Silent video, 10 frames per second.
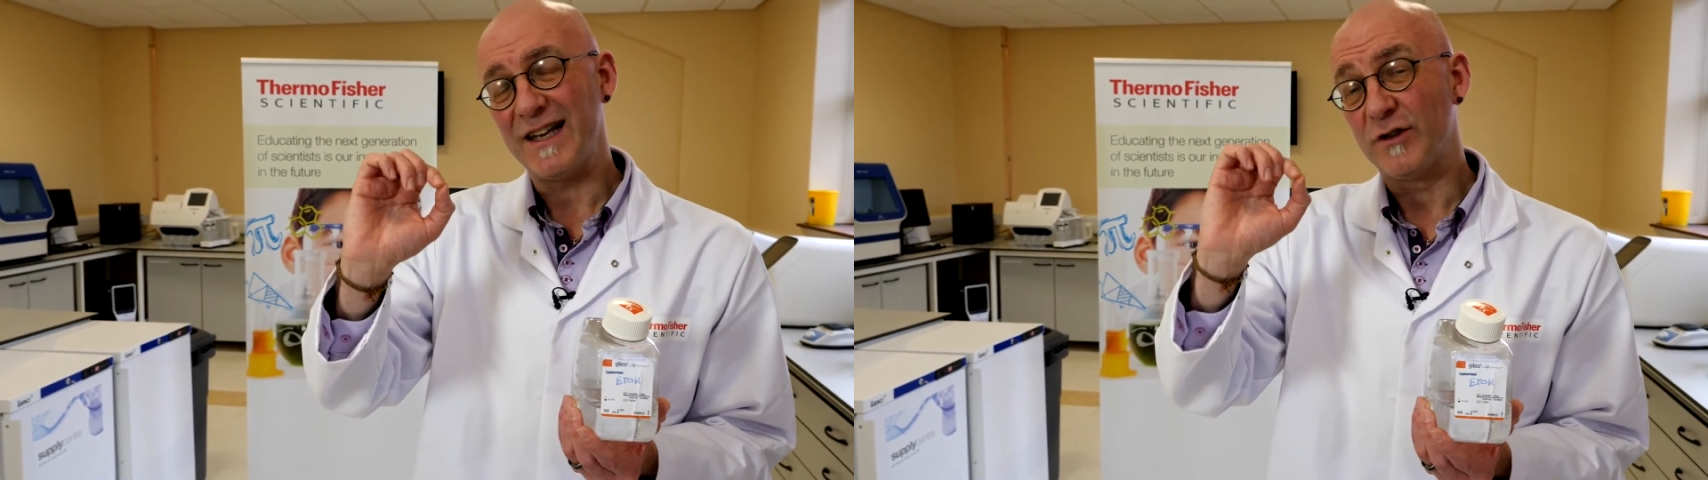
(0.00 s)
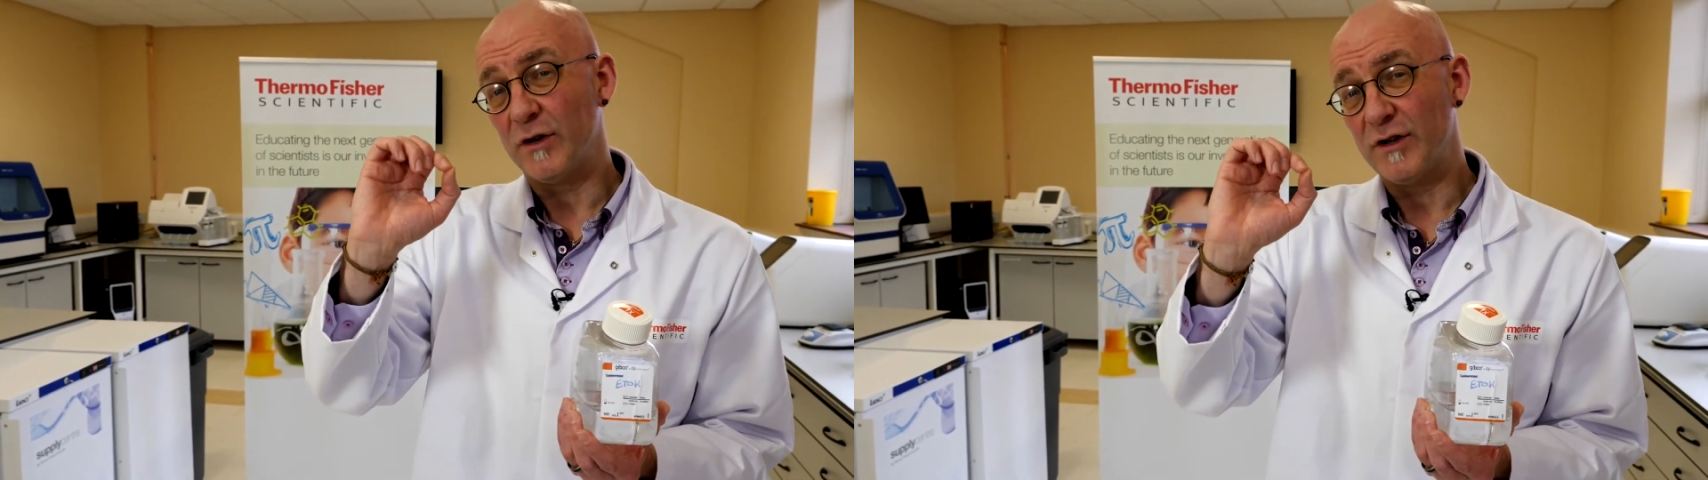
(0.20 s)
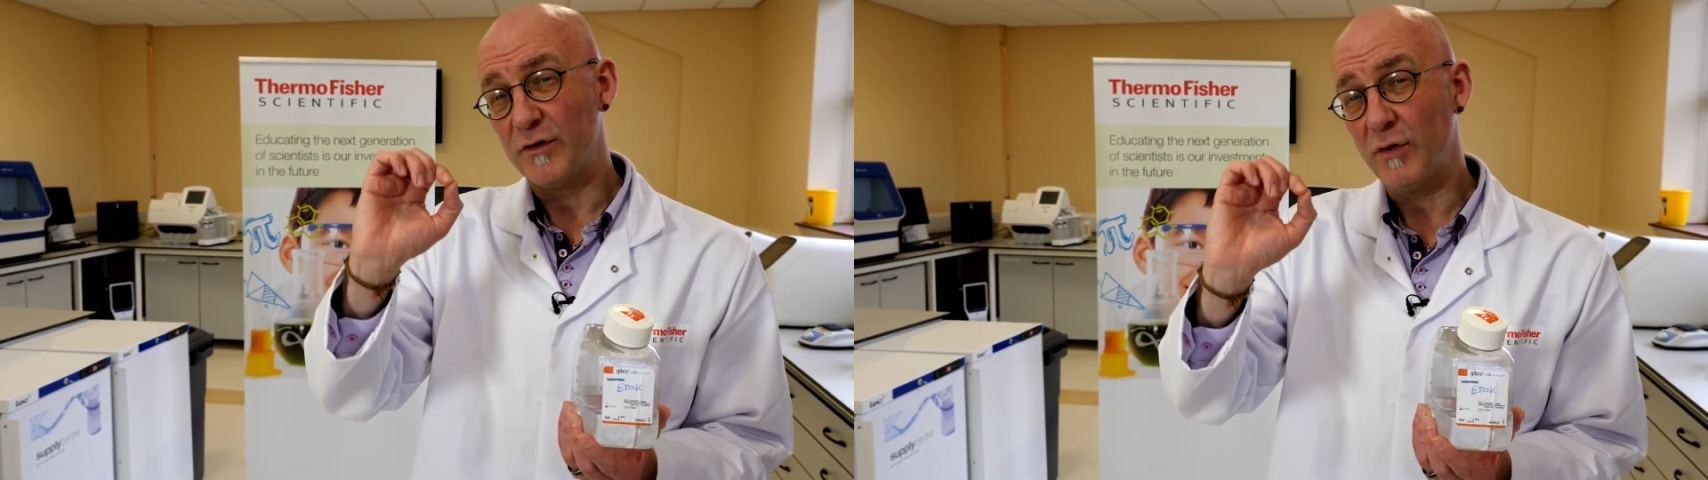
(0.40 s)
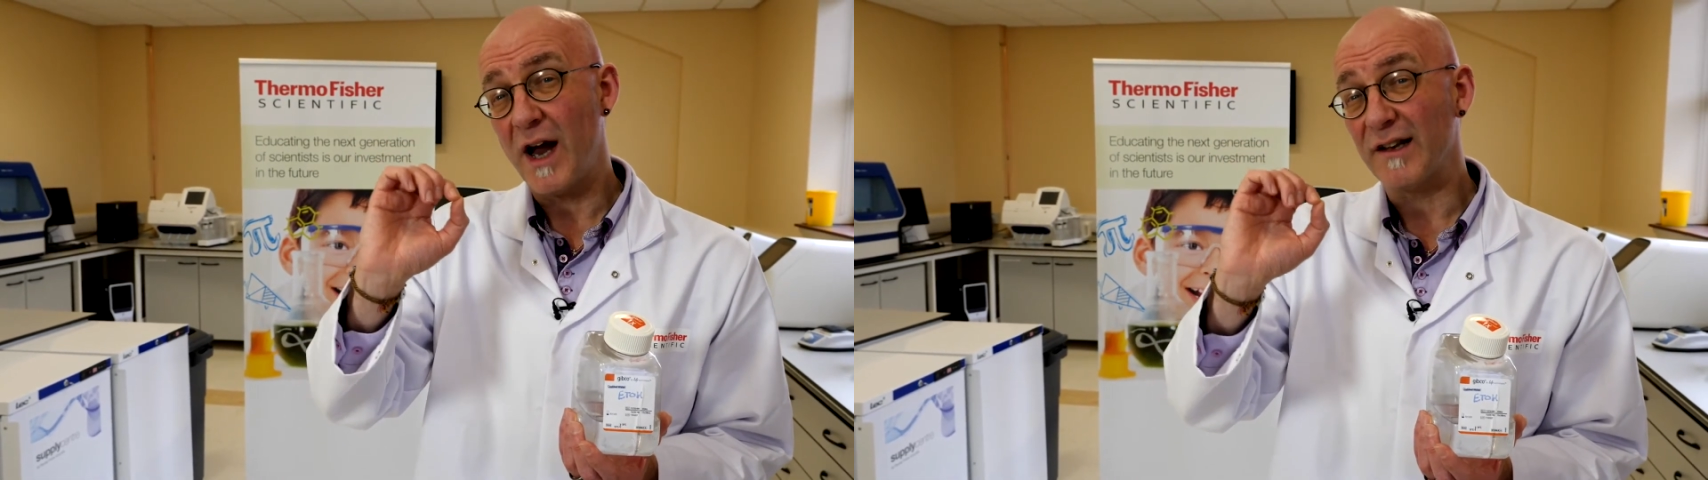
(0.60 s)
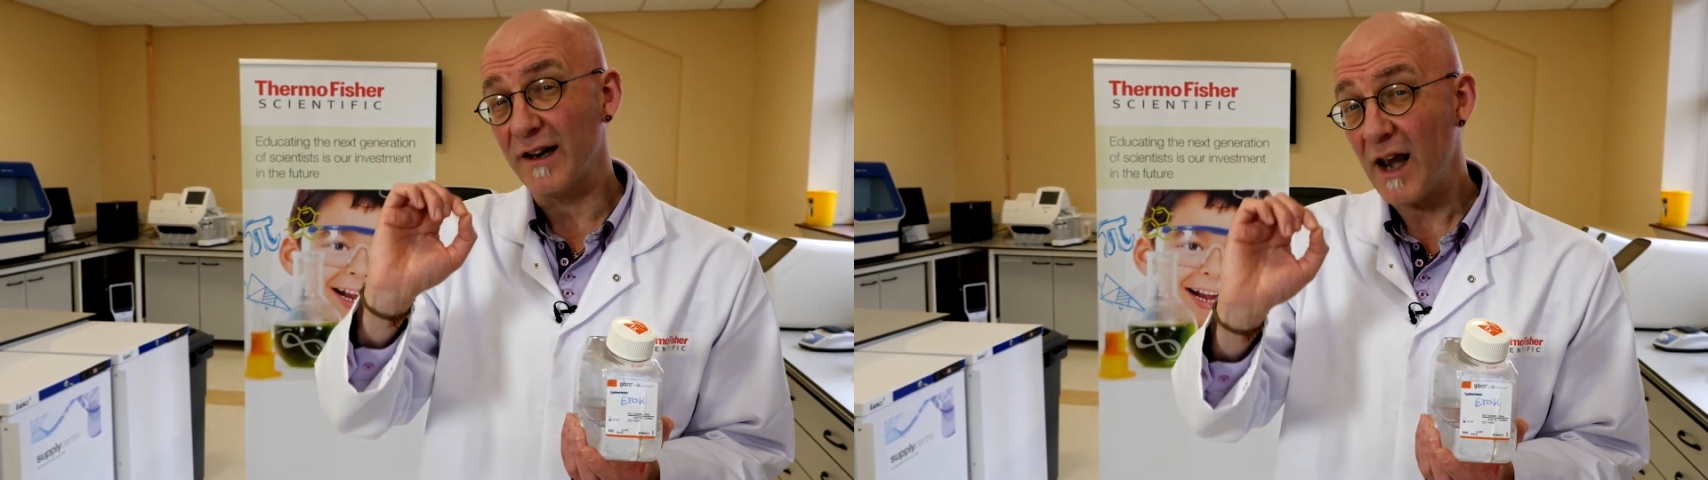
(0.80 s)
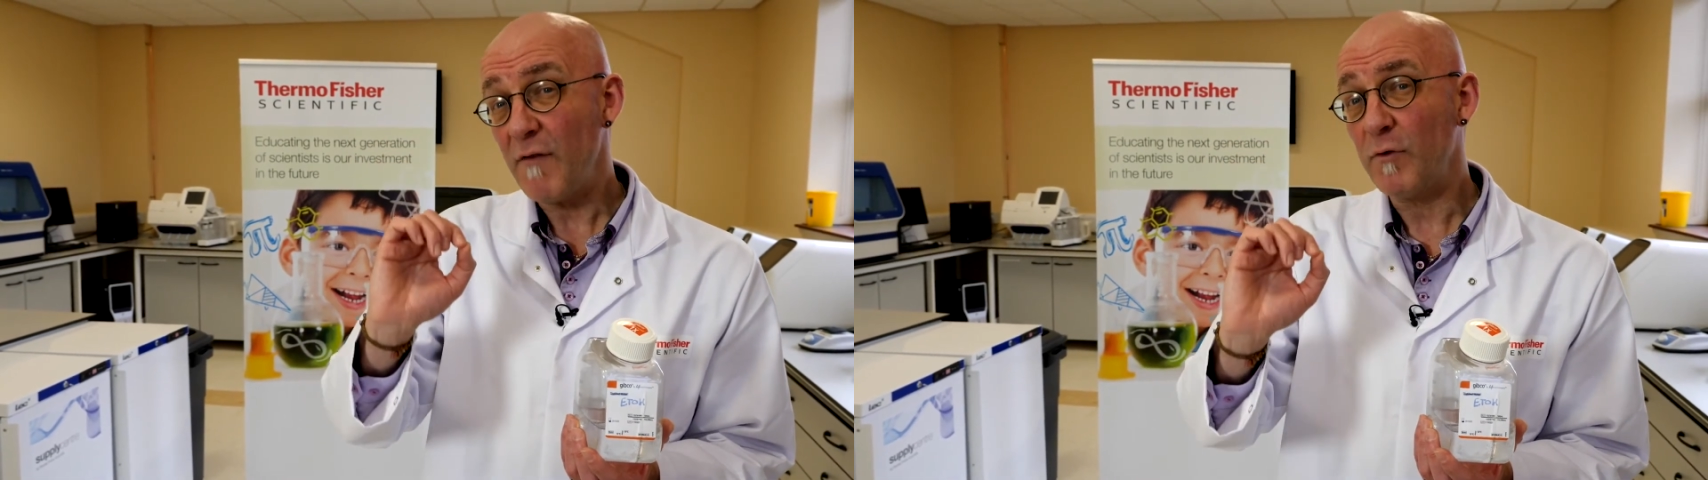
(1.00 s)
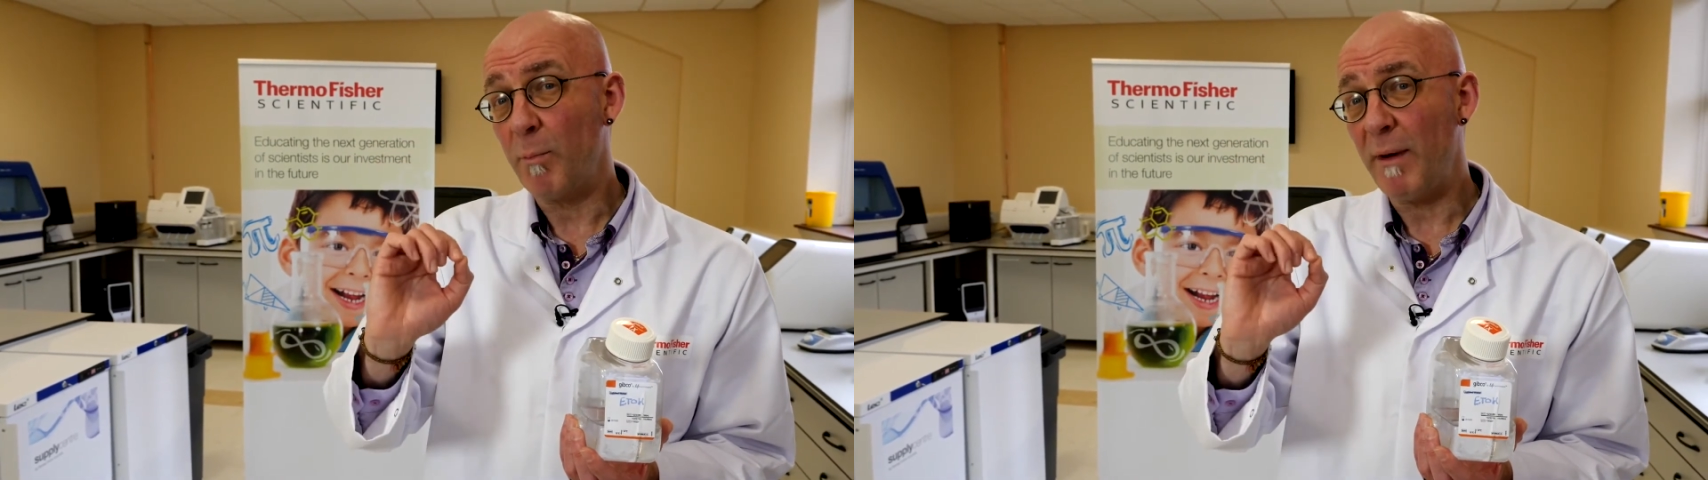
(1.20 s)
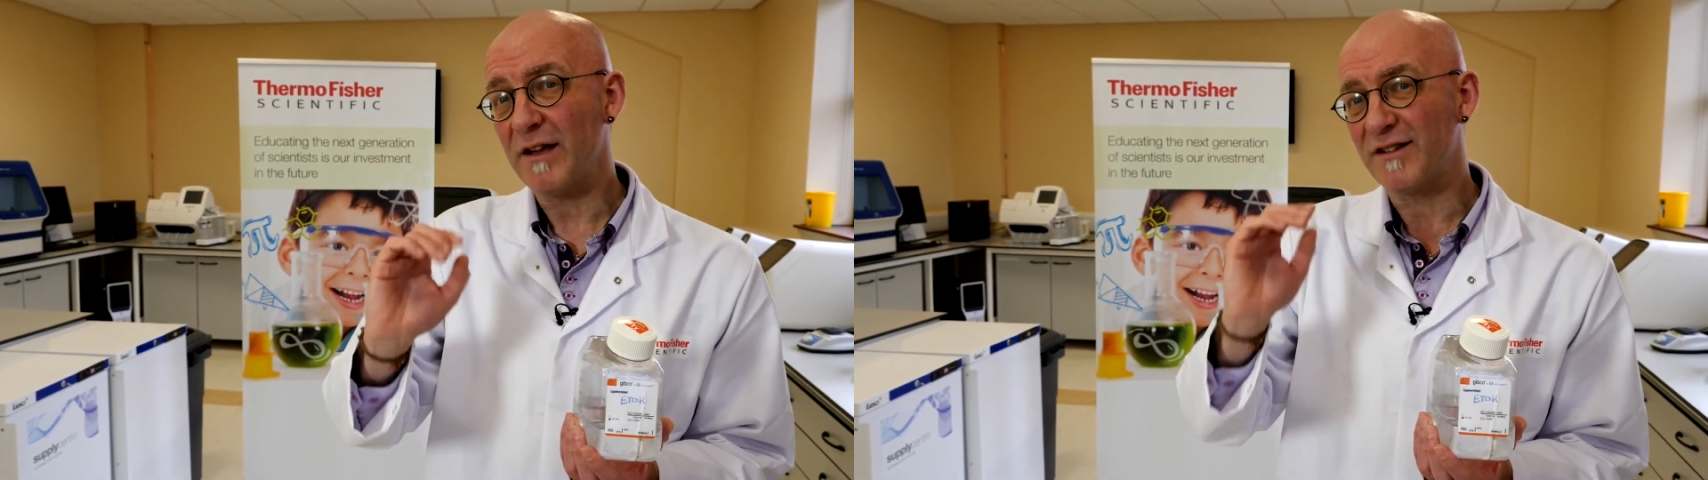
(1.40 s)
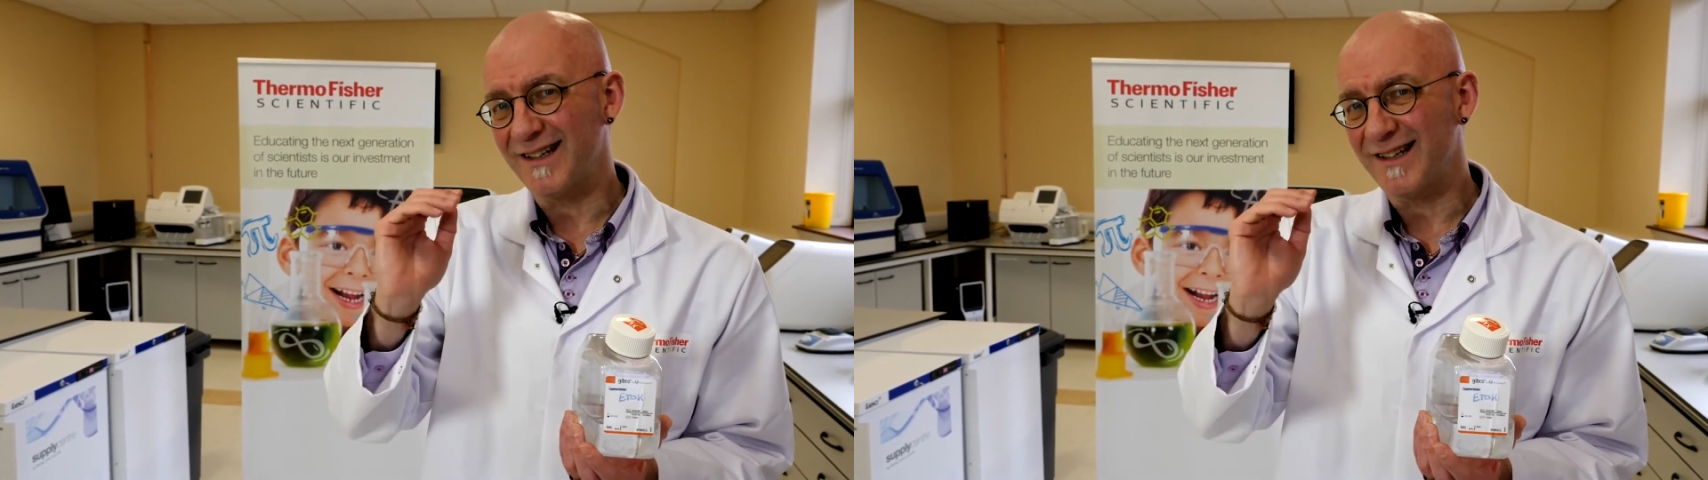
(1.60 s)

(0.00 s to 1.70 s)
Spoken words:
is going to try its level best